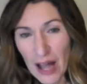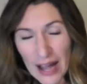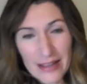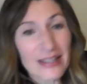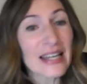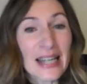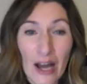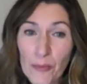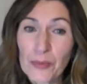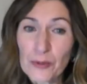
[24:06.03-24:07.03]
I can
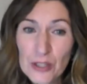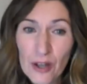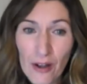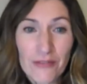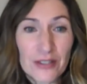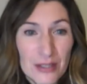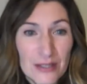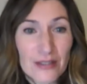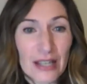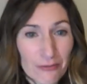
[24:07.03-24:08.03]
help you solve
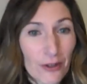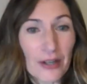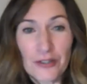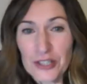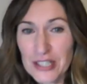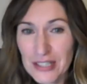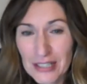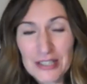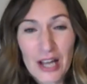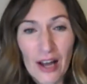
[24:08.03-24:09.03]
this if you're interested
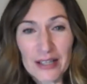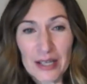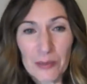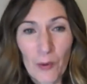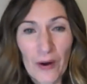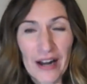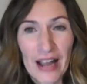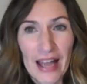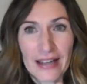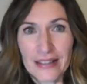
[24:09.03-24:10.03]
in talking more.
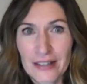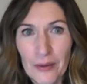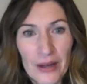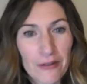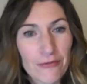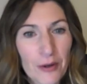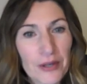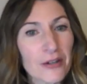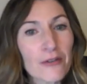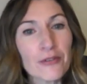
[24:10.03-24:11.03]
And, I had a
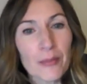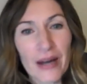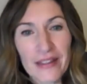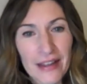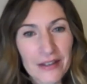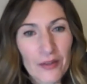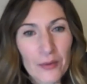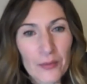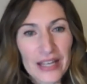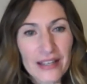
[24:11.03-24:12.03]
phone interview by the end of
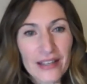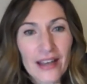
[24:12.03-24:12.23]
the week.